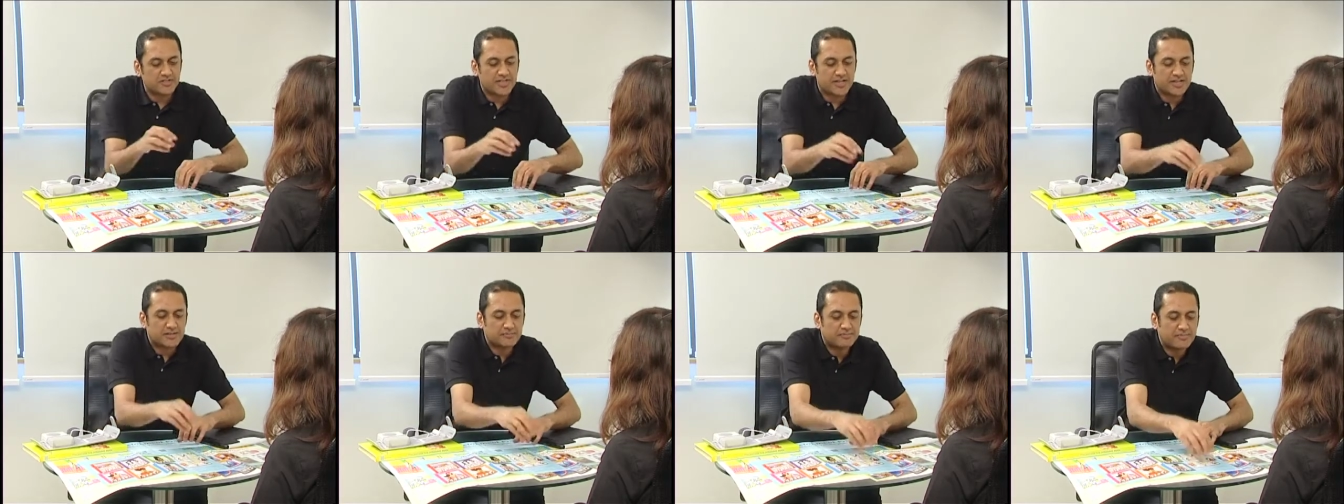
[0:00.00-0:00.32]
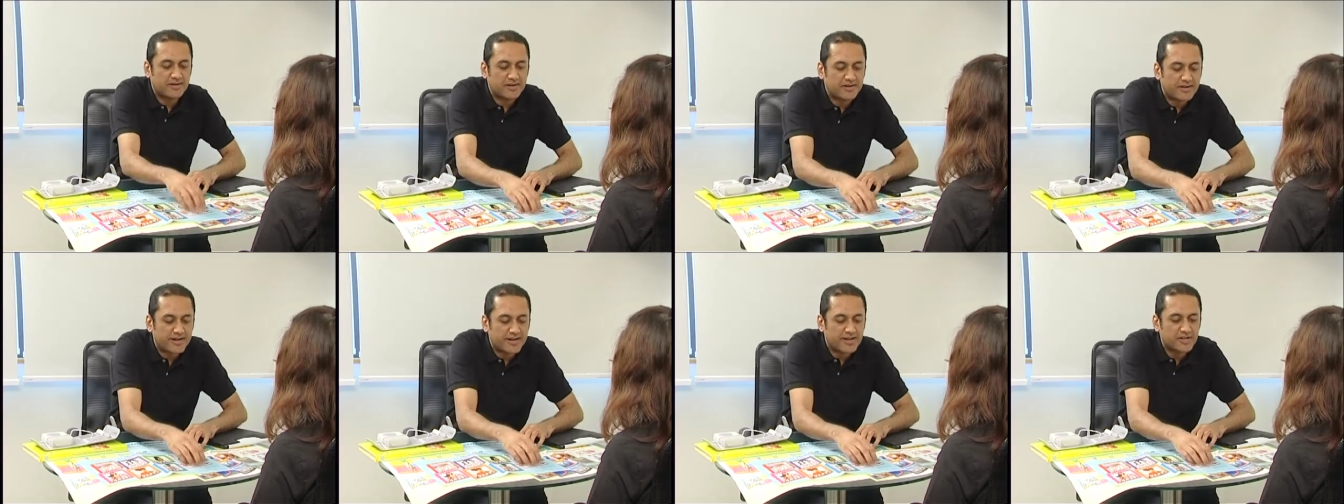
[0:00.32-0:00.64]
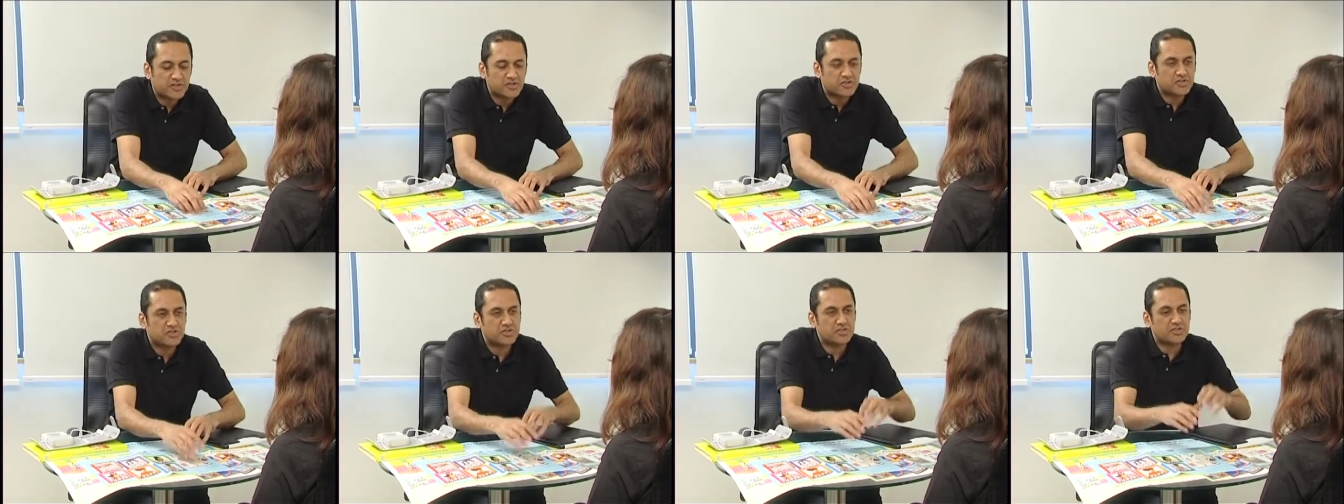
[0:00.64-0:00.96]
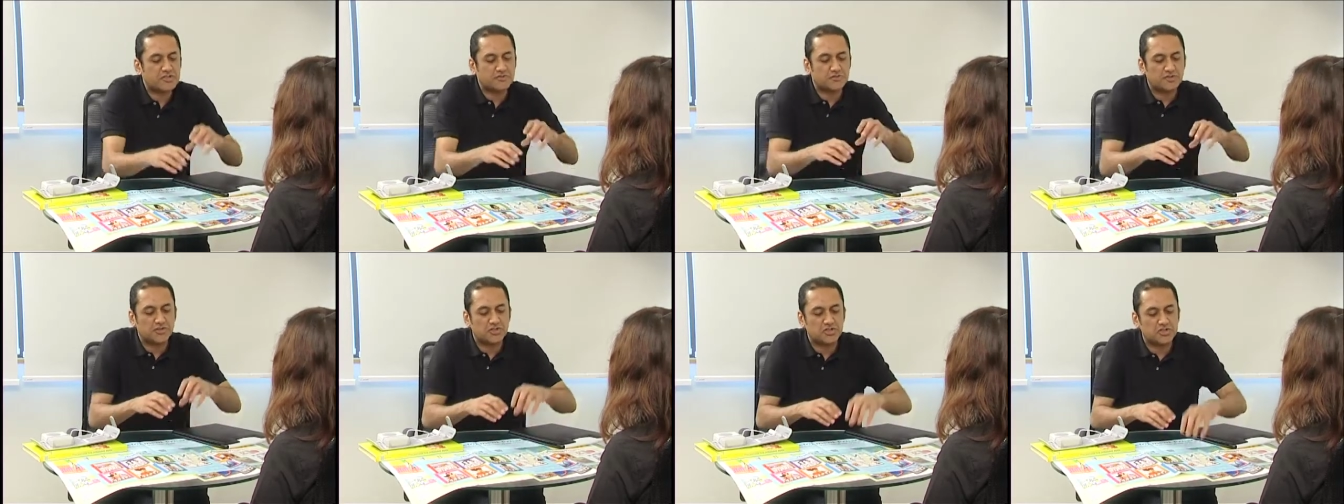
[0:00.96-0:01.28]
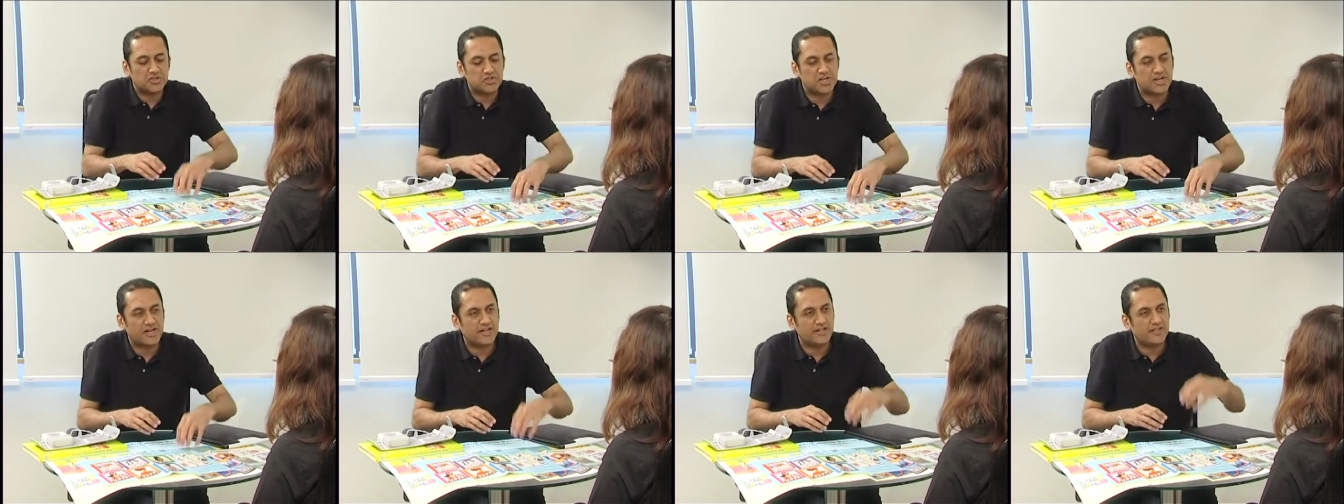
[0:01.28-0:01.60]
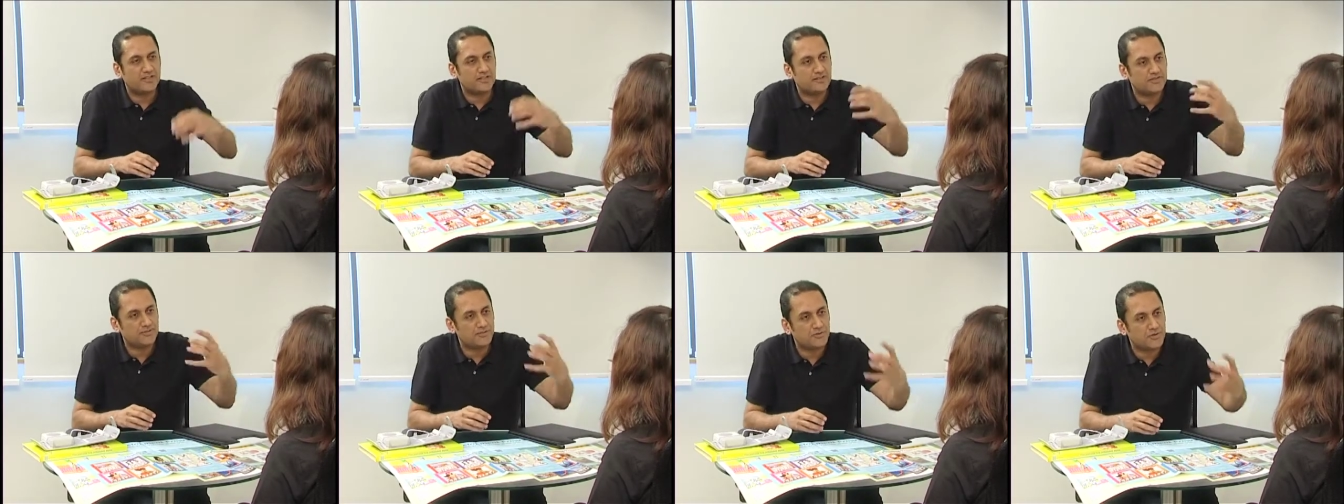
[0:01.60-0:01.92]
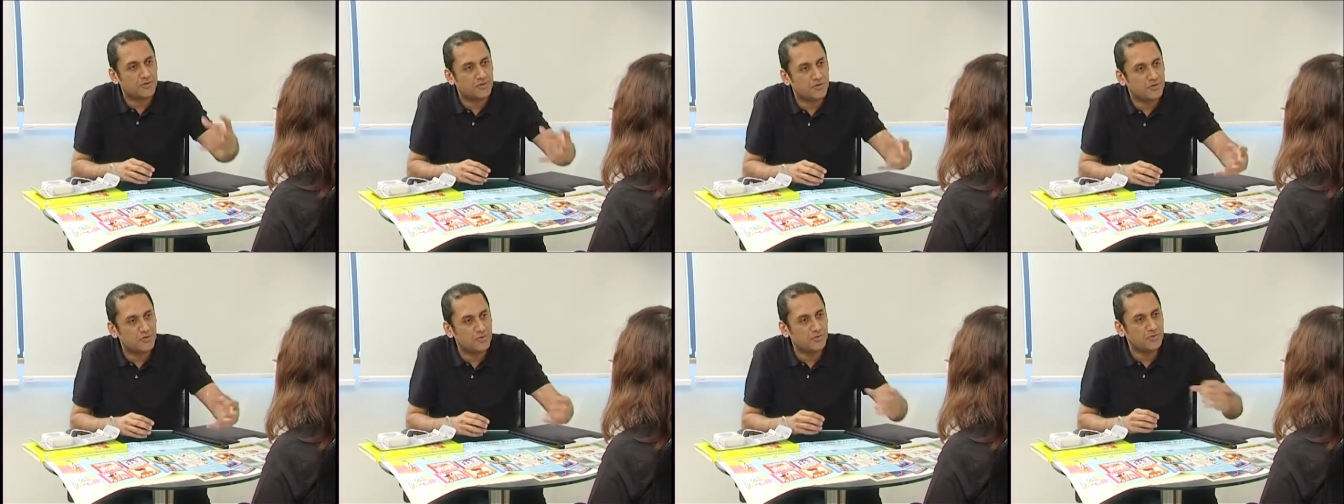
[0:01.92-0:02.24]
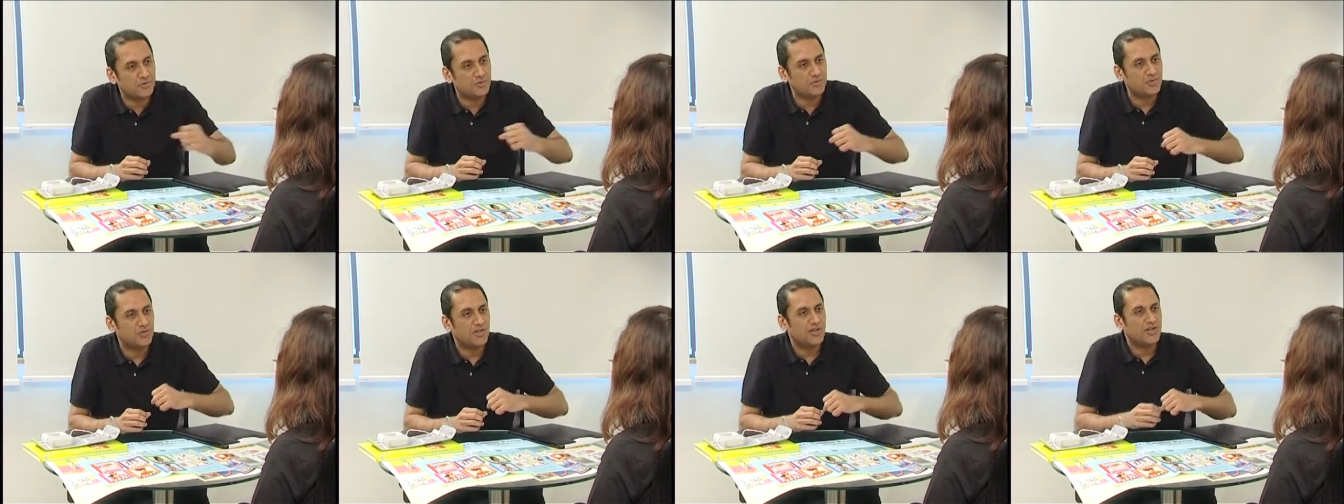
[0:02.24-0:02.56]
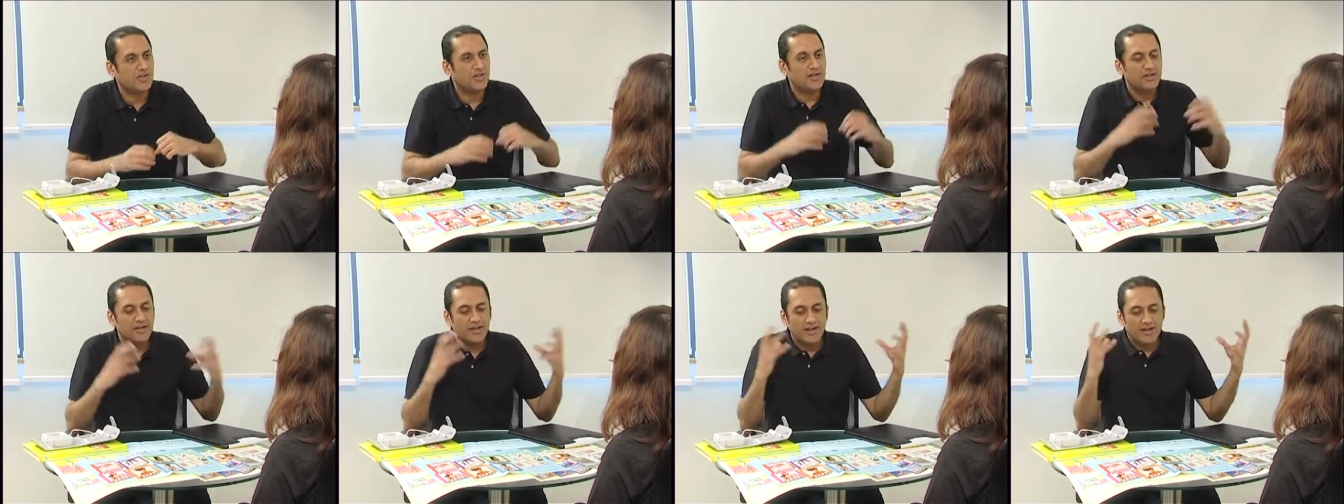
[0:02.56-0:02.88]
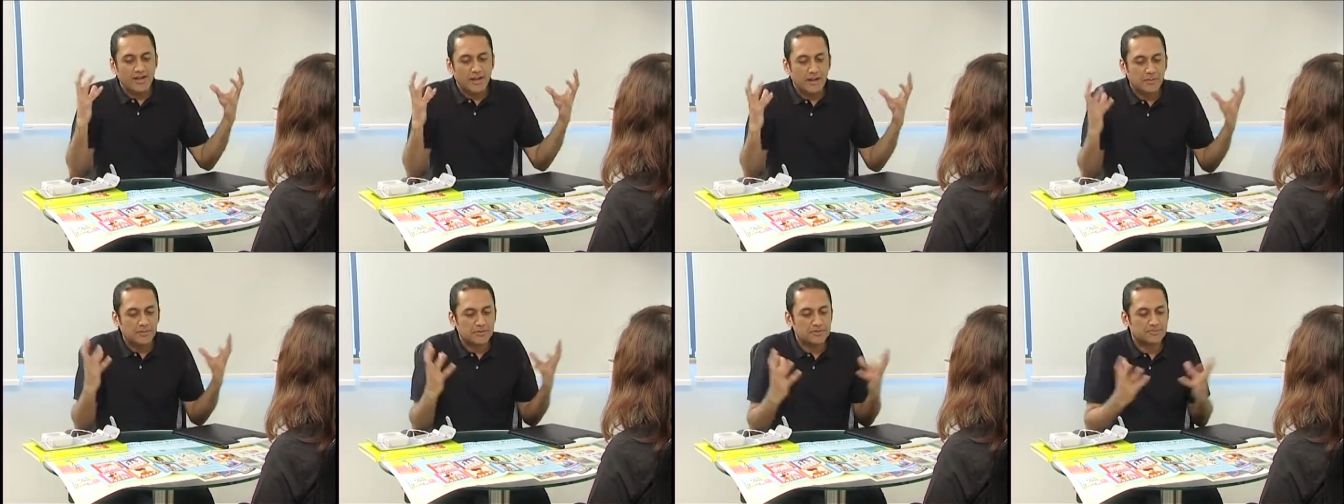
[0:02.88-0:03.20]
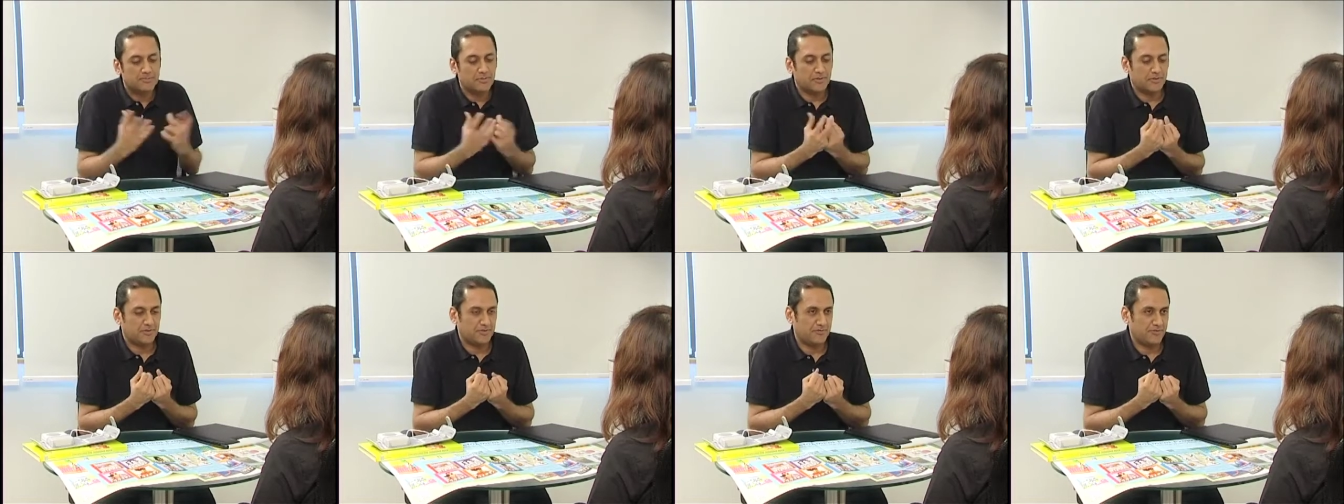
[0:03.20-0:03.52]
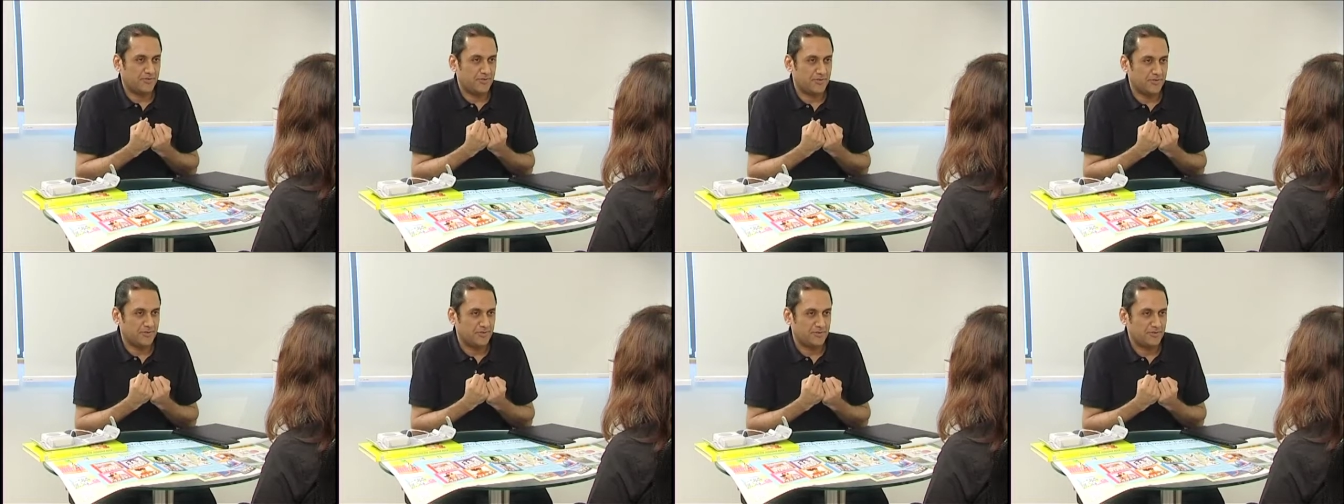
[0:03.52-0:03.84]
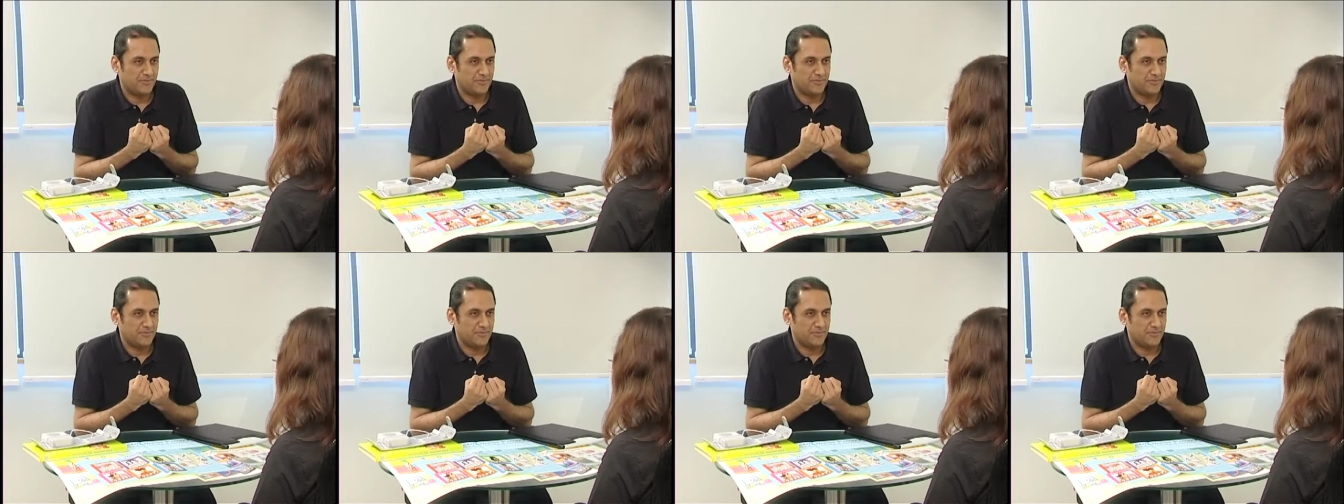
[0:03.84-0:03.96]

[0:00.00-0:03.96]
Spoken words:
explanations for the child, for you, helps both of you.